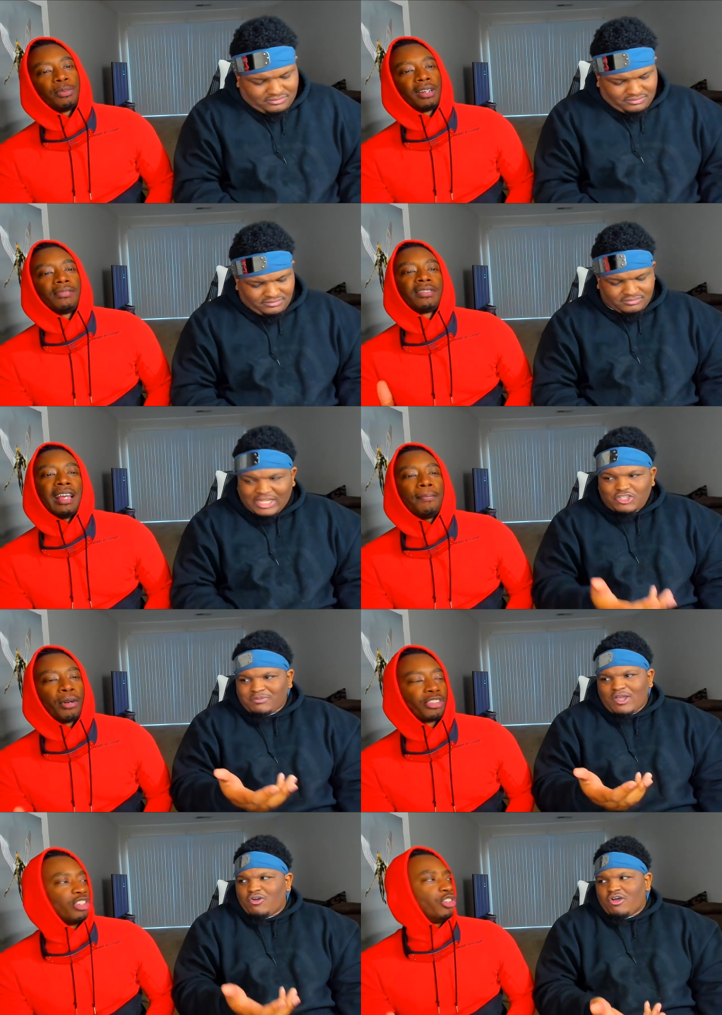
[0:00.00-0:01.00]
Speaker 1: if that, that
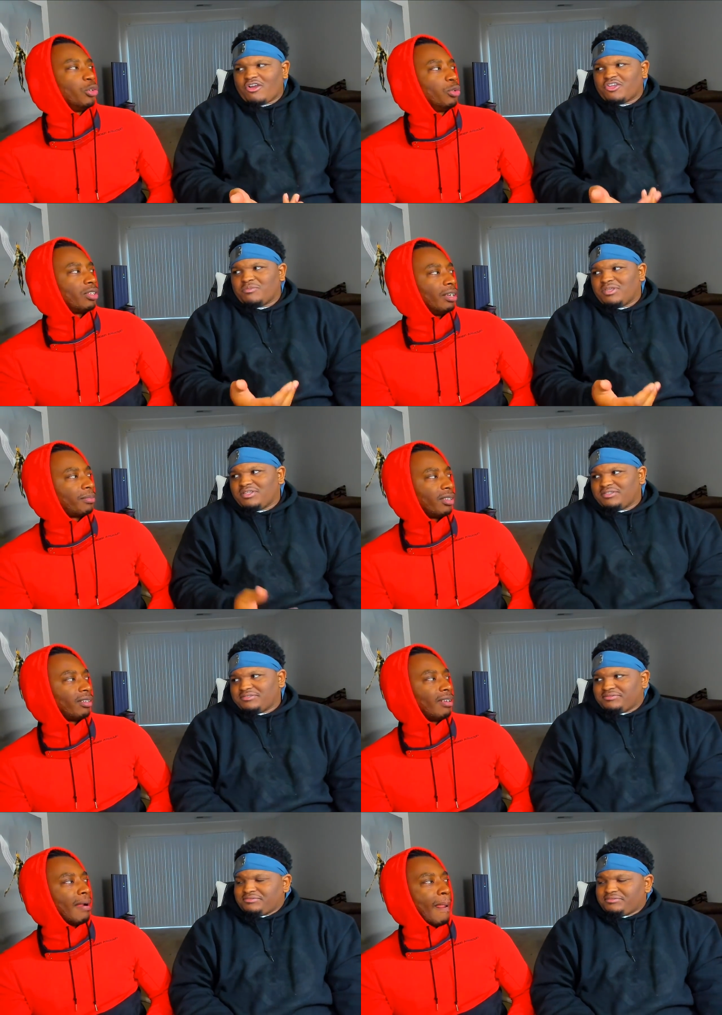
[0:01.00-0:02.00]
person do something,
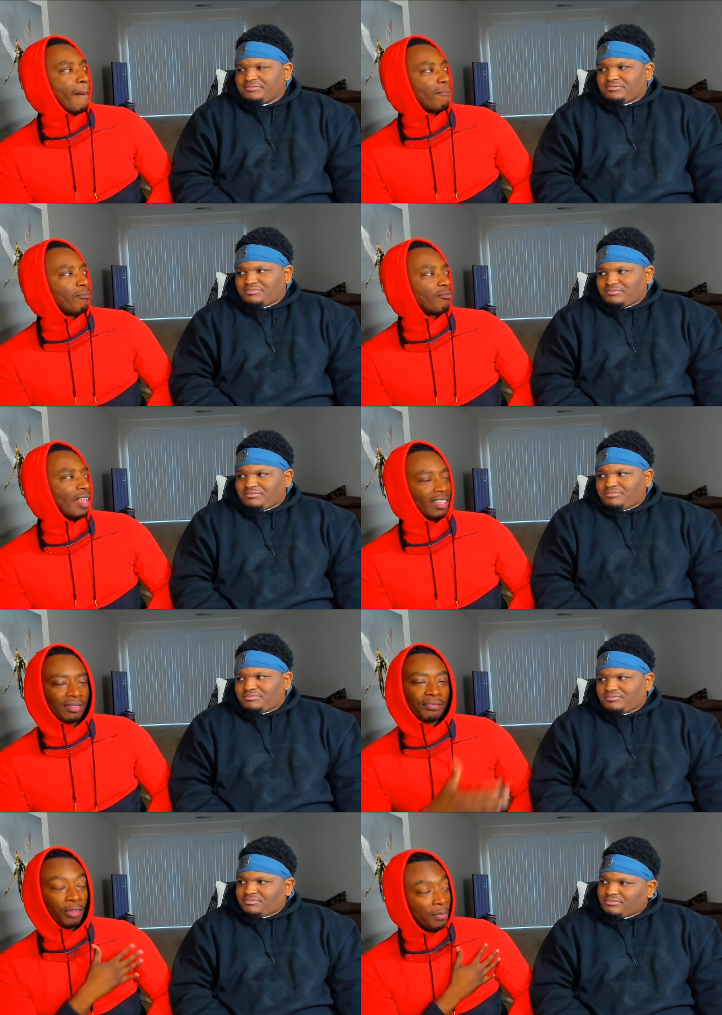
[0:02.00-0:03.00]
that's
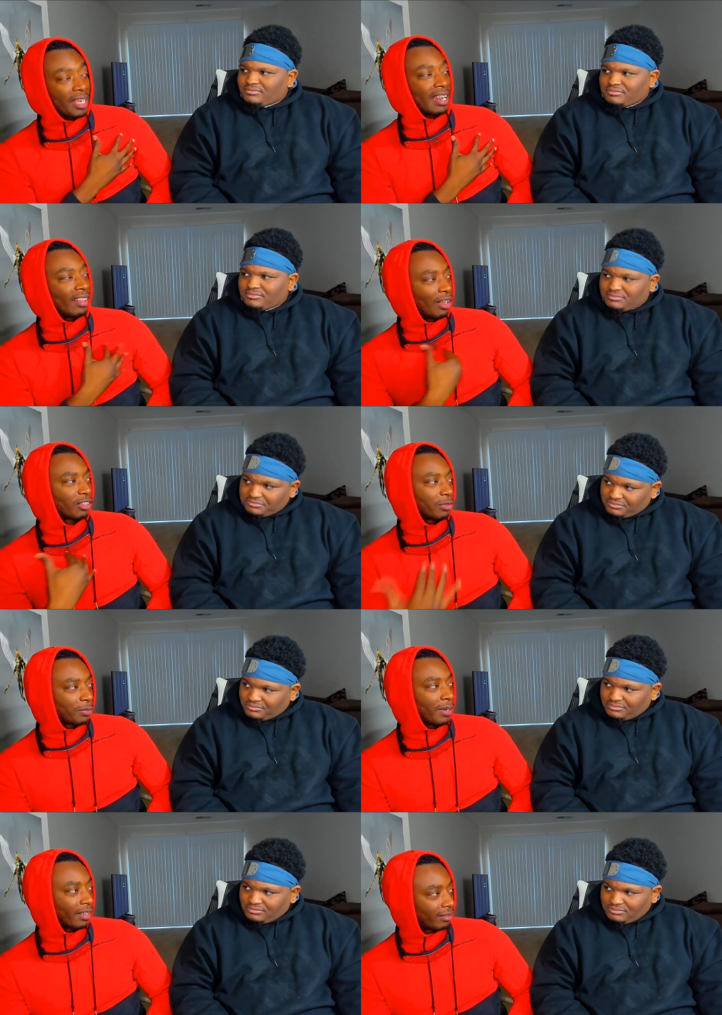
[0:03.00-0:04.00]
for me that lost
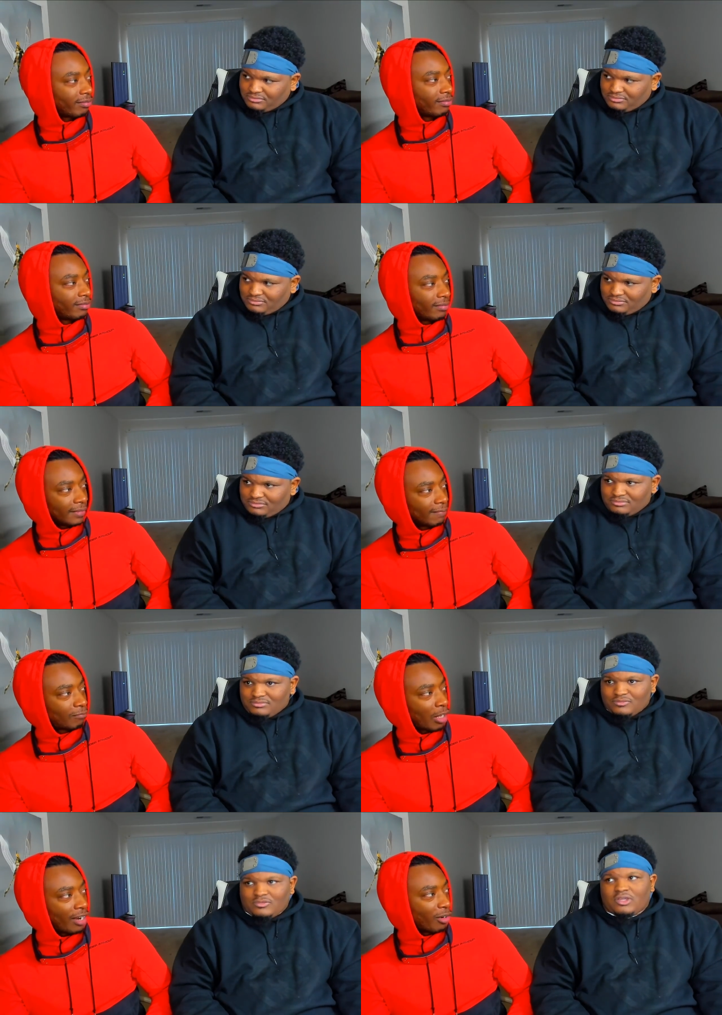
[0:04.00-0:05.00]
respect. So
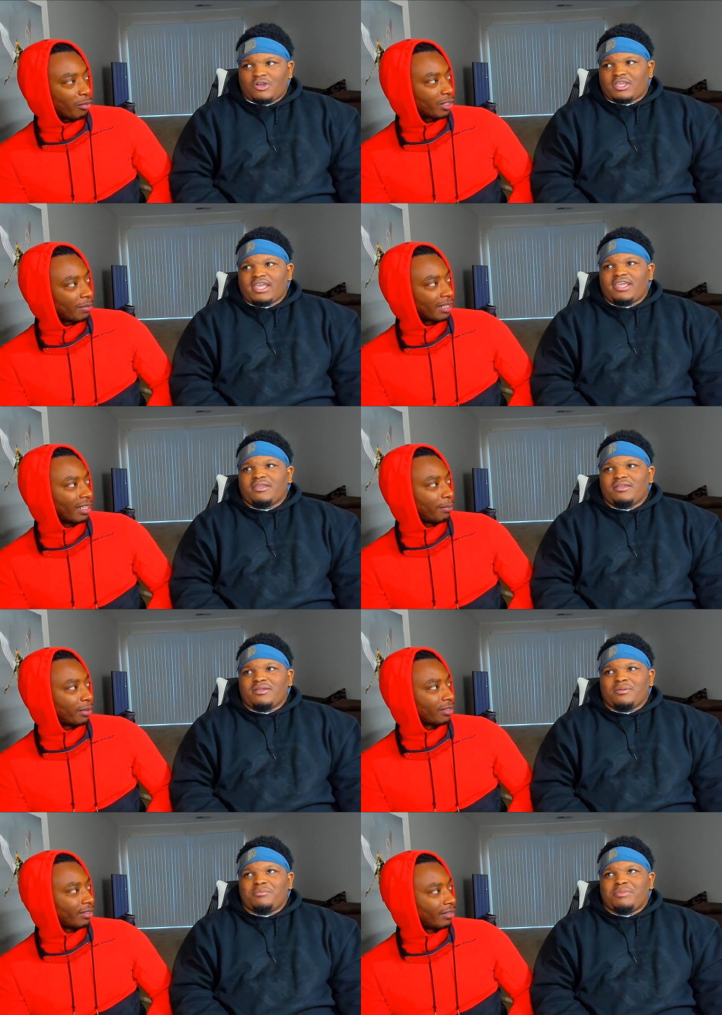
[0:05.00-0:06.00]
I don't okay, respect that
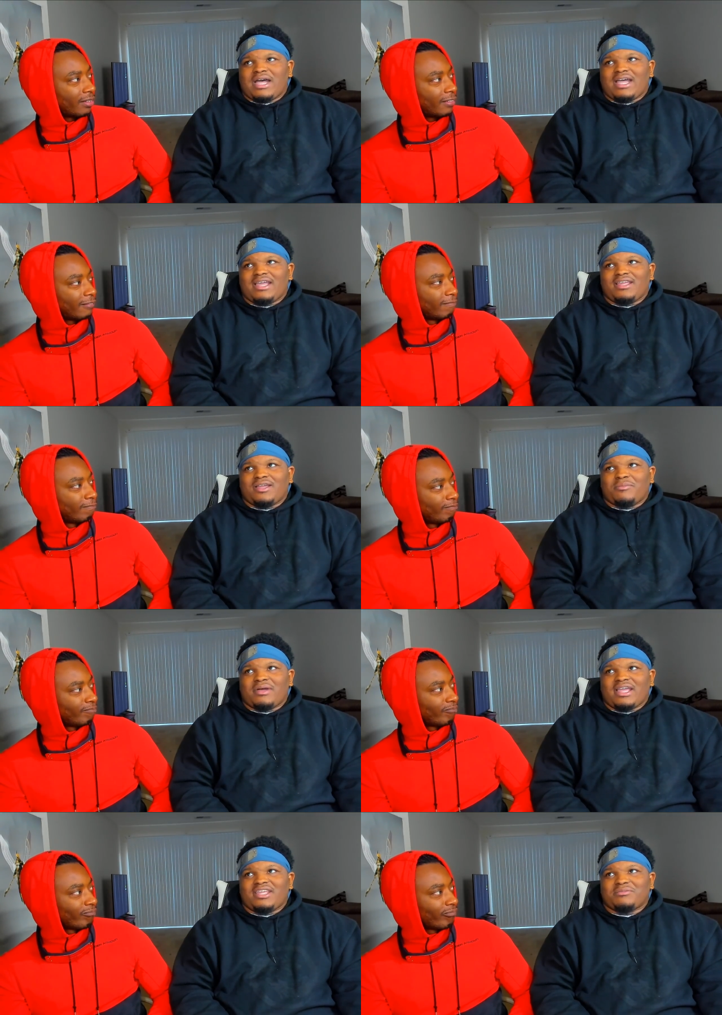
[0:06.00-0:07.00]
person.
Speaker 2: By
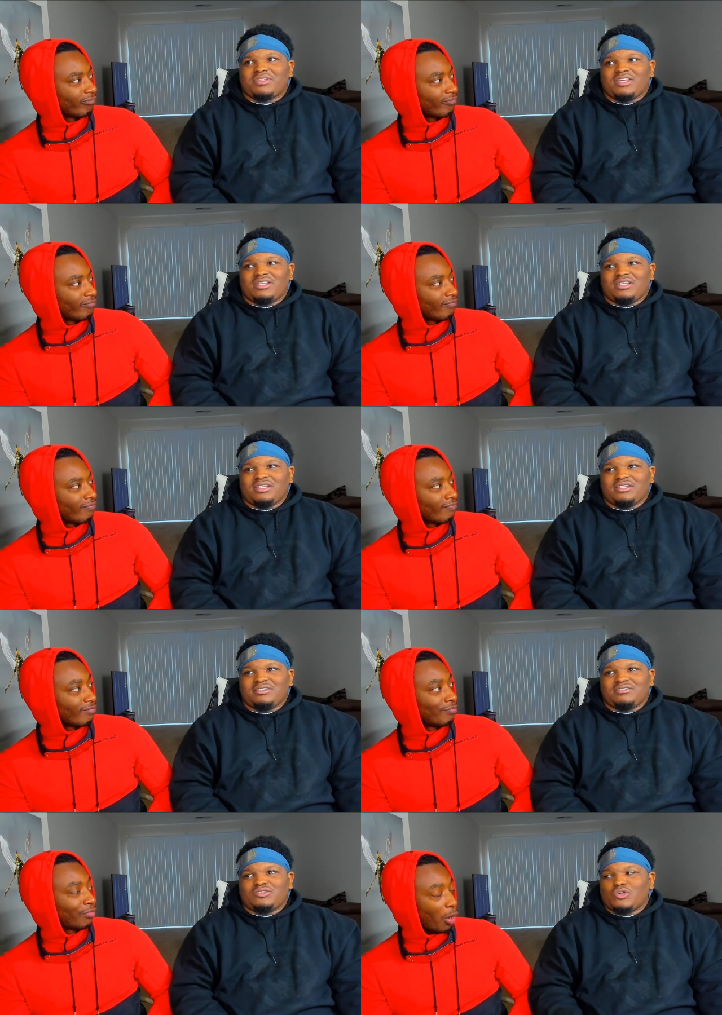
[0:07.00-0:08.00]
by him killing
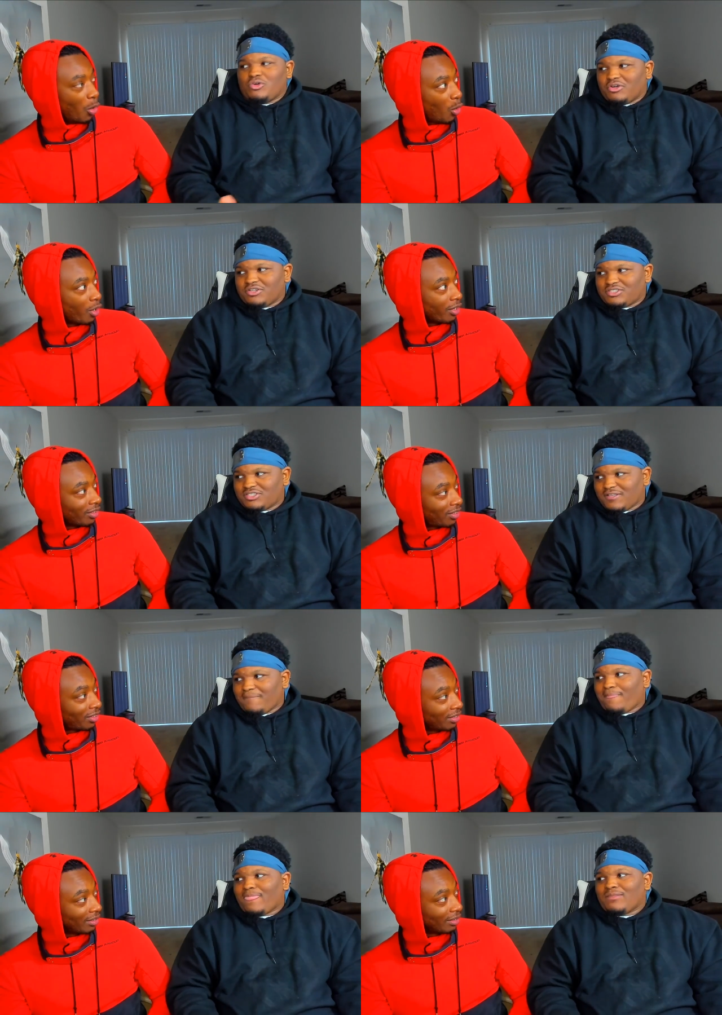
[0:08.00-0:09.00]
Thor's, Thor's,
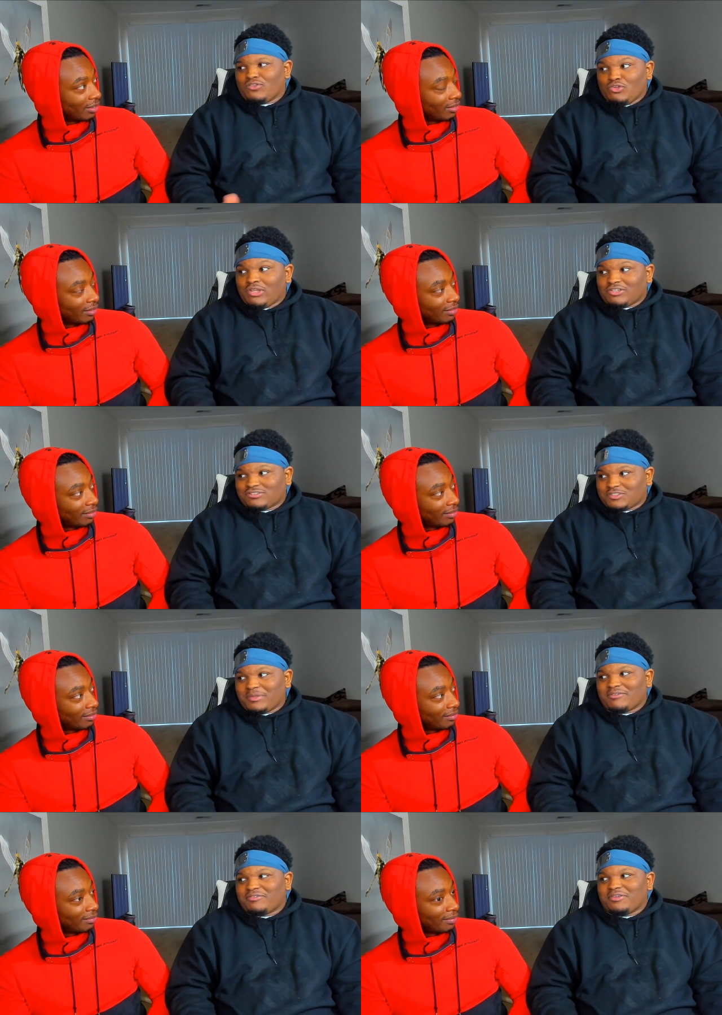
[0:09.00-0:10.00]
you lost
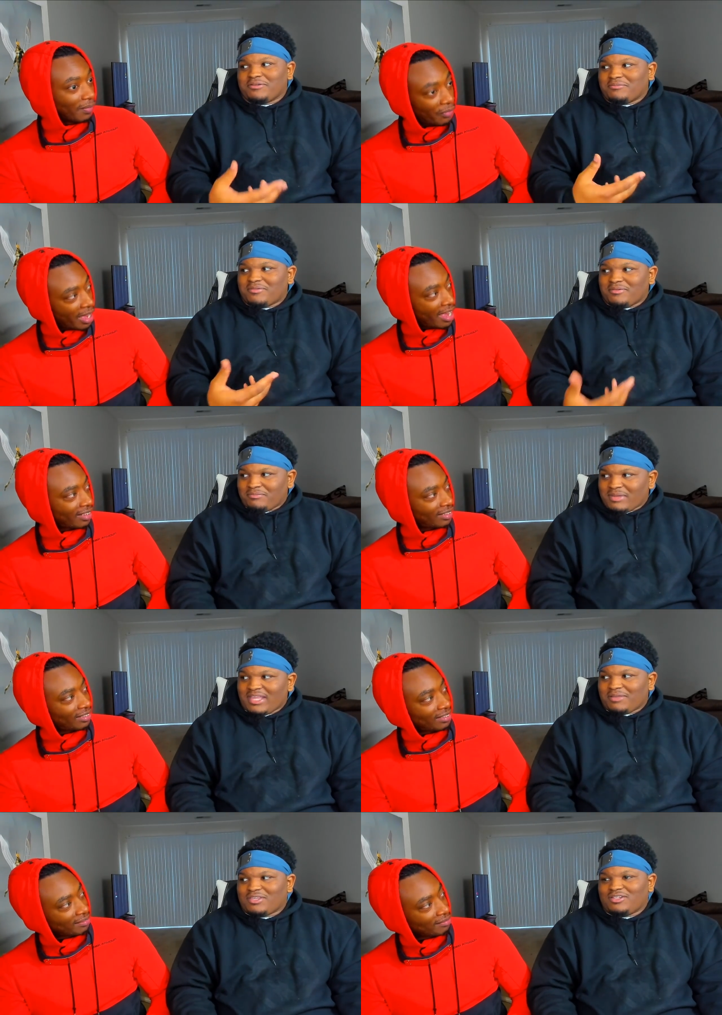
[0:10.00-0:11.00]
respect for him. Facts. By
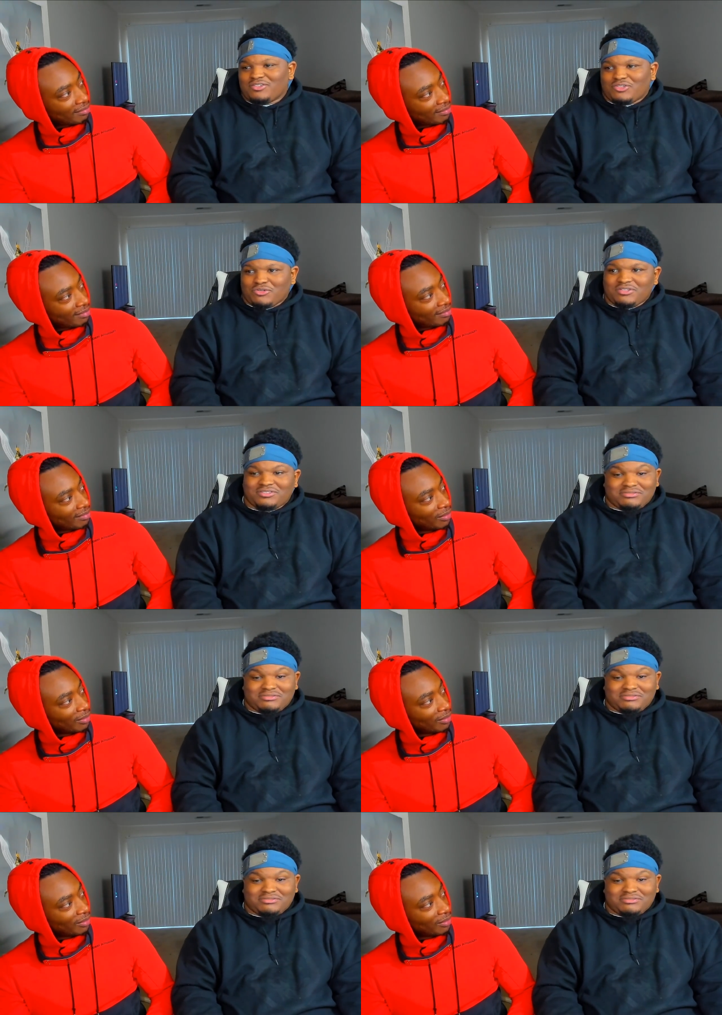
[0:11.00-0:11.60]
him killing Thor's.